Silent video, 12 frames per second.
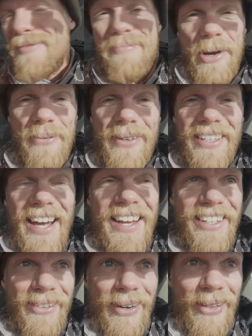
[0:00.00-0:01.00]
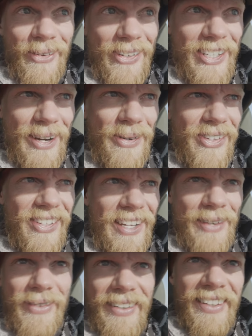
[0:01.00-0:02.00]
Perfect hiking weather, as I would
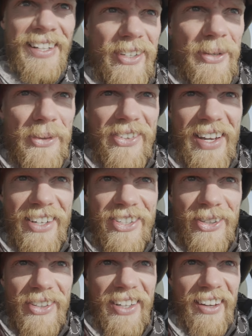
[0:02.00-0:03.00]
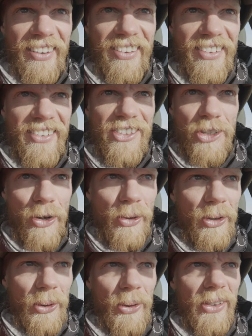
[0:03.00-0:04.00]
say, but it was actually so
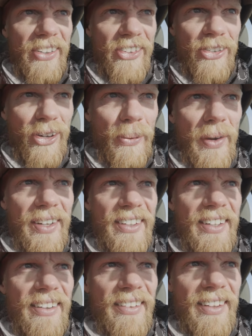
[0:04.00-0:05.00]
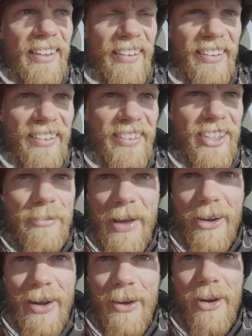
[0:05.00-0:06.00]
cold and so windy that didn't
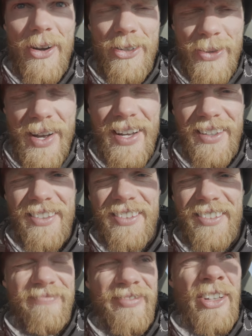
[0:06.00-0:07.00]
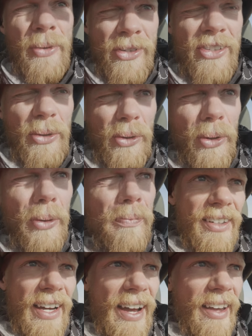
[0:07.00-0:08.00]
matter how hard you hiked, you were still cold.
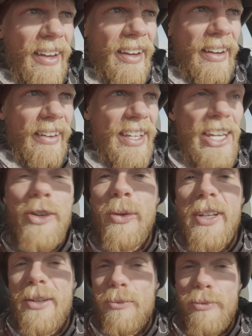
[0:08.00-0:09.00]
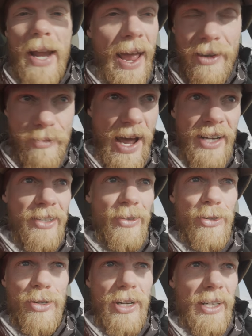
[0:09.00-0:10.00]
I uh, eagerly ran back to
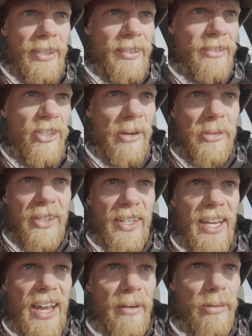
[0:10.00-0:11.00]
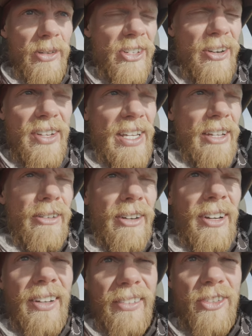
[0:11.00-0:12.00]
the truck, jumped in the camper, turned the heater
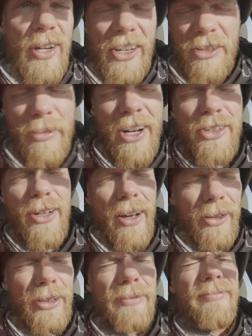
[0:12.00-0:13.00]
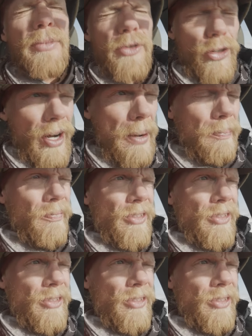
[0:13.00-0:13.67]
on, drank some hot chocolate. It was great.